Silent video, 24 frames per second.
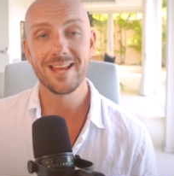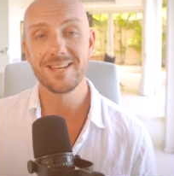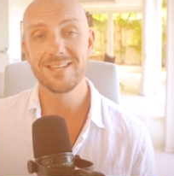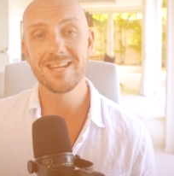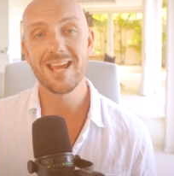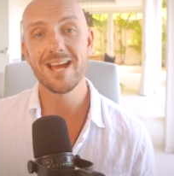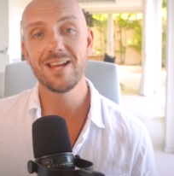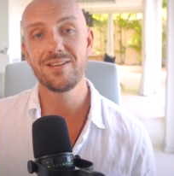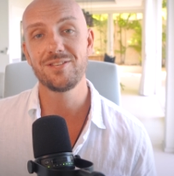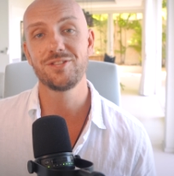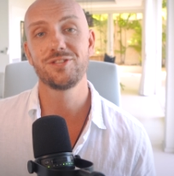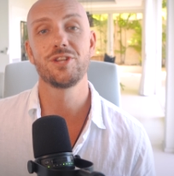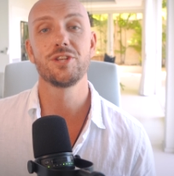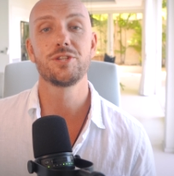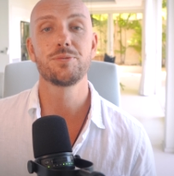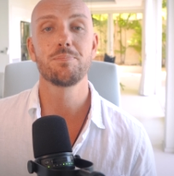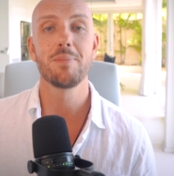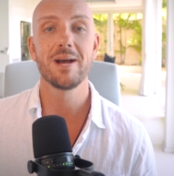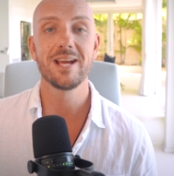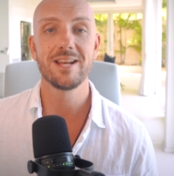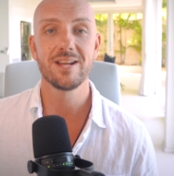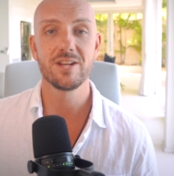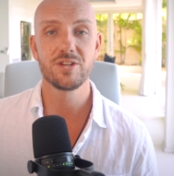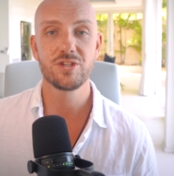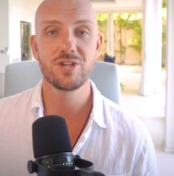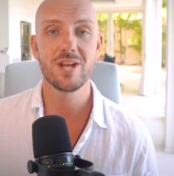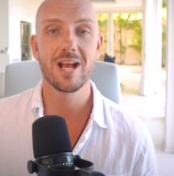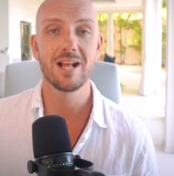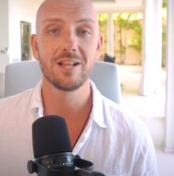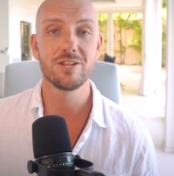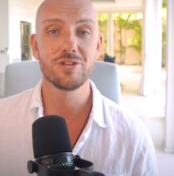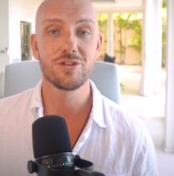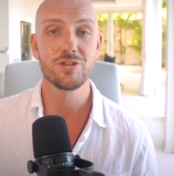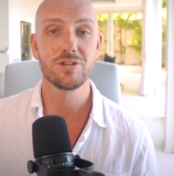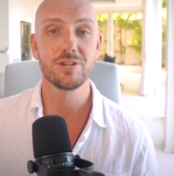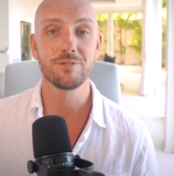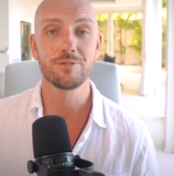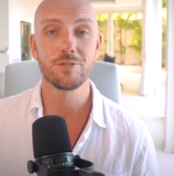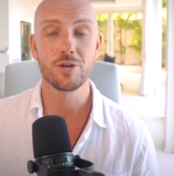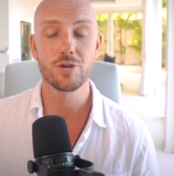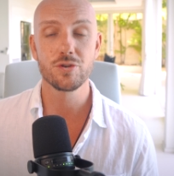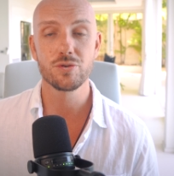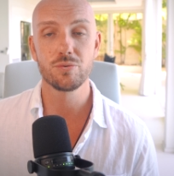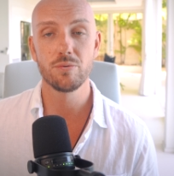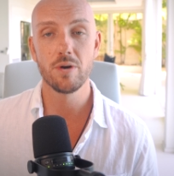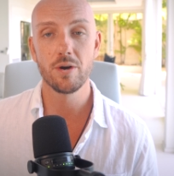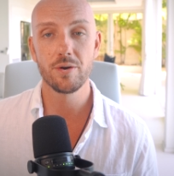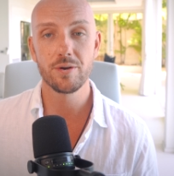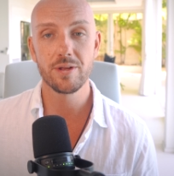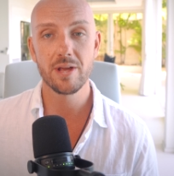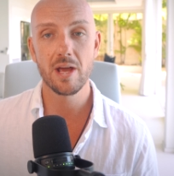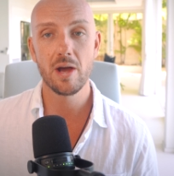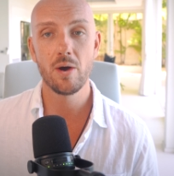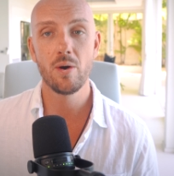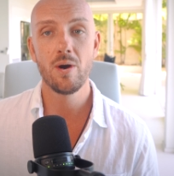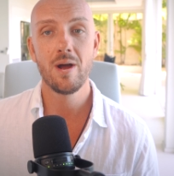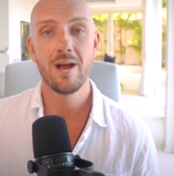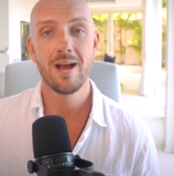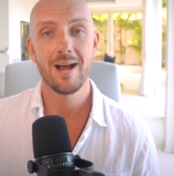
And yet, despite a challenging first rodeo,